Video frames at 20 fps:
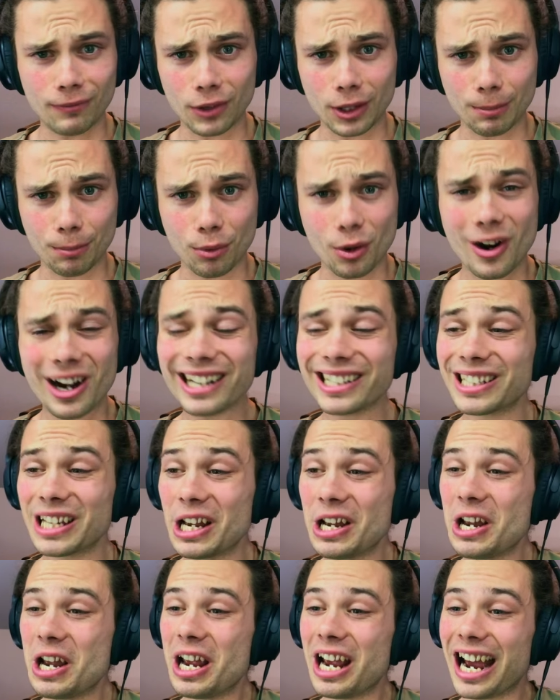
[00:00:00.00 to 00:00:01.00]
for the price.
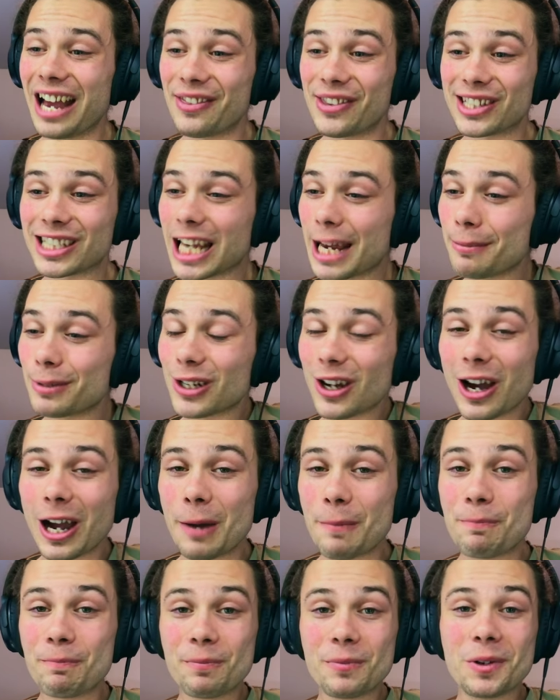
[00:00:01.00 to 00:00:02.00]
At the same
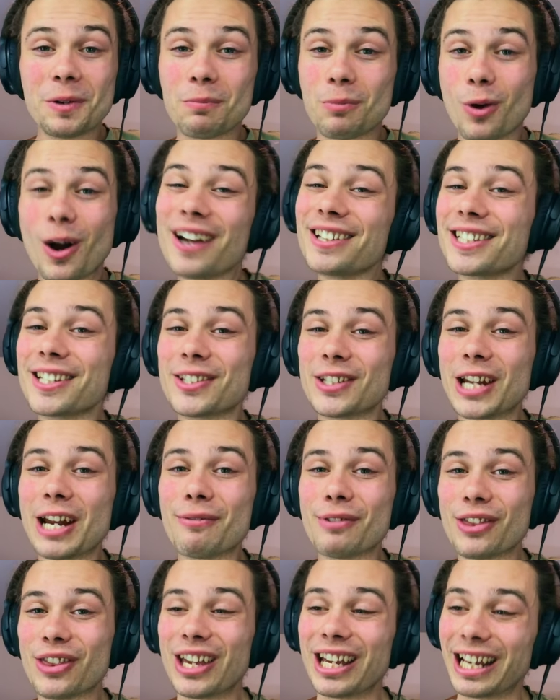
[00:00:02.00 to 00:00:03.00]
time, price isn't
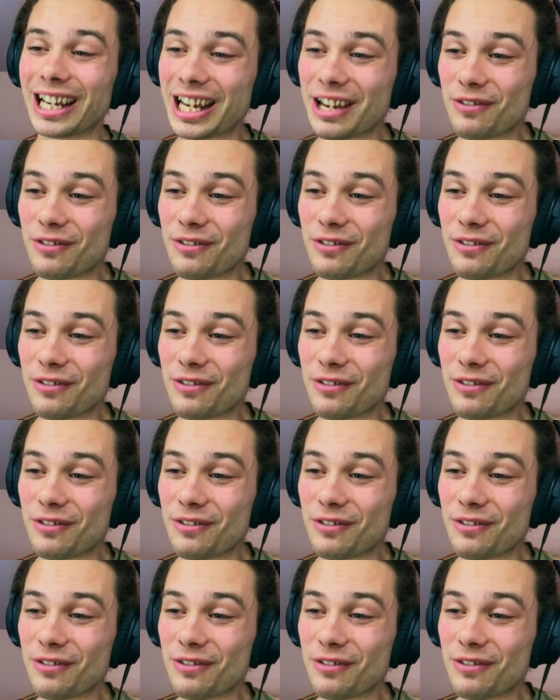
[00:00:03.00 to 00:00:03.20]
everything.